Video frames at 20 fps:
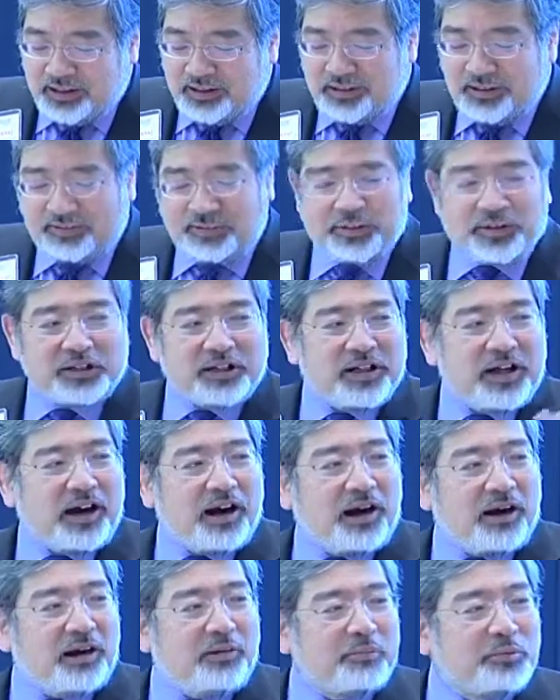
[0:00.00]
if you look at
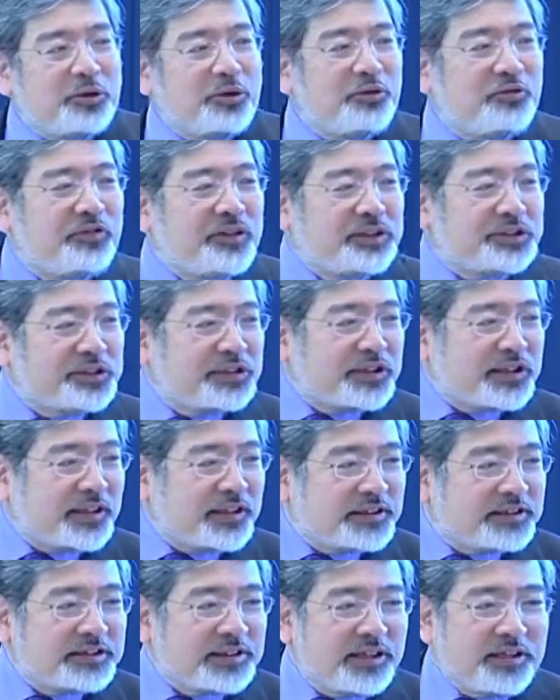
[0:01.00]
our movies, look
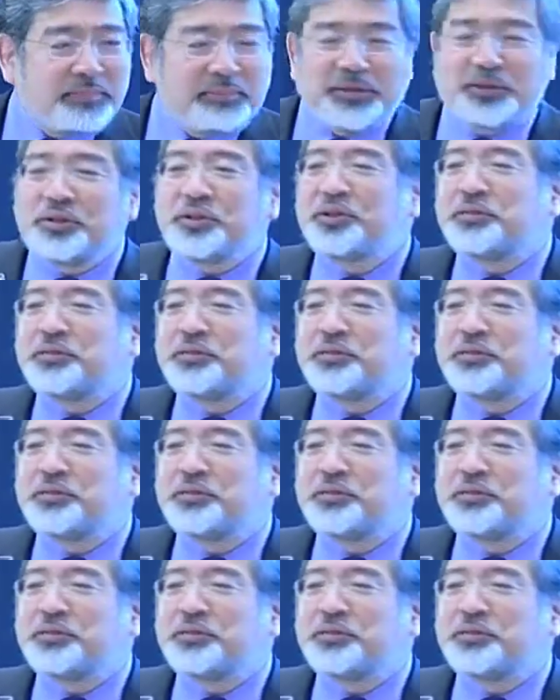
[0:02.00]
at Mr.